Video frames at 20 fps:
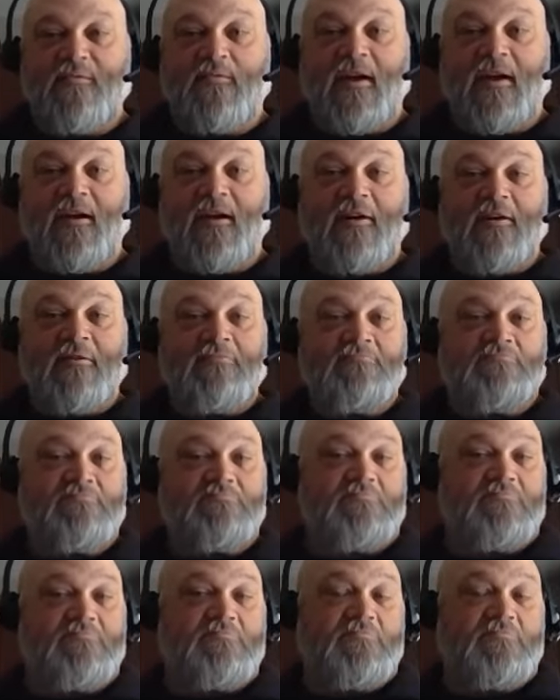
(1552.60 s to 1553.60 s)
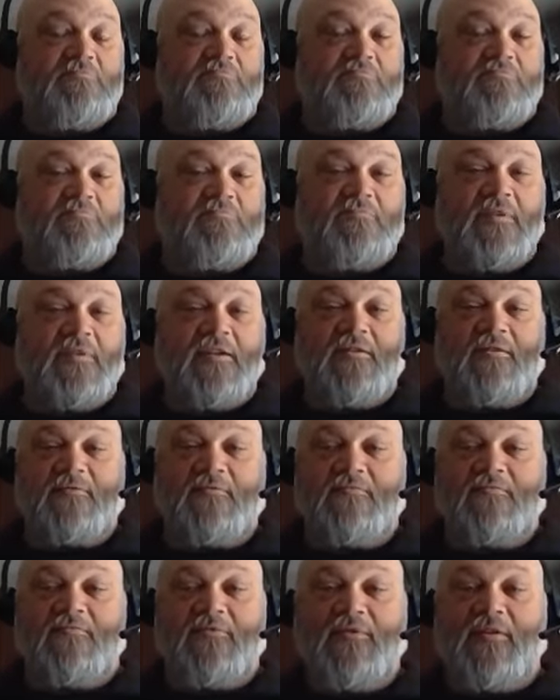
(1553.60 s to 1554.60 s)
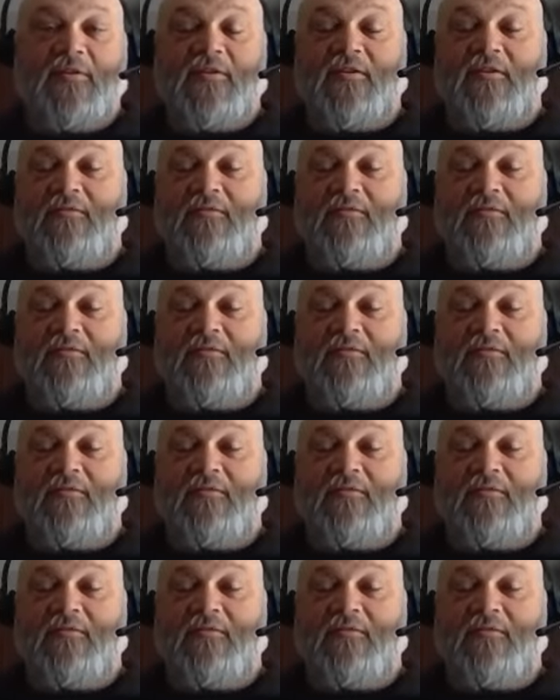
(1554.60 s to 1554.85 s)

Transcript: where you know, the,